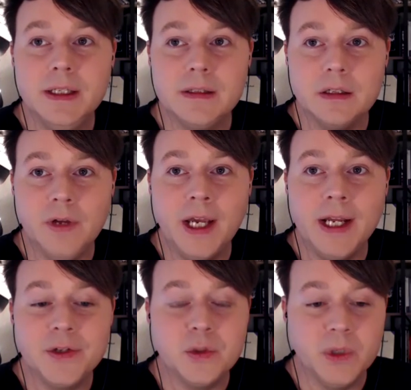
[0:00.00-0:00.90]
is the divine
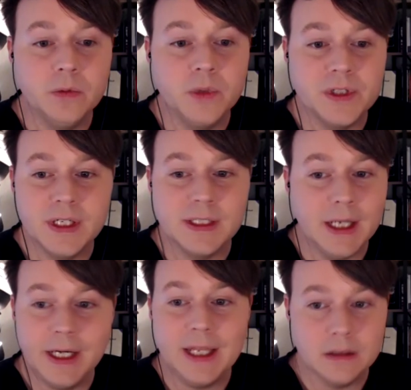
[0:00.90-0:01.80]
attribute, which says
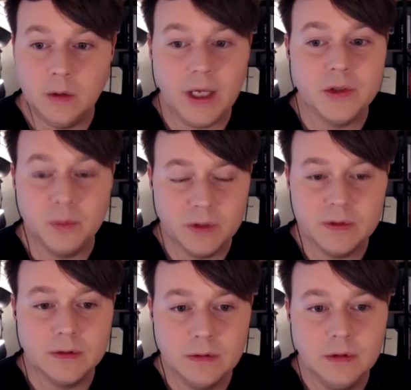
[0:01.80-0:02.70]
God has no attributes.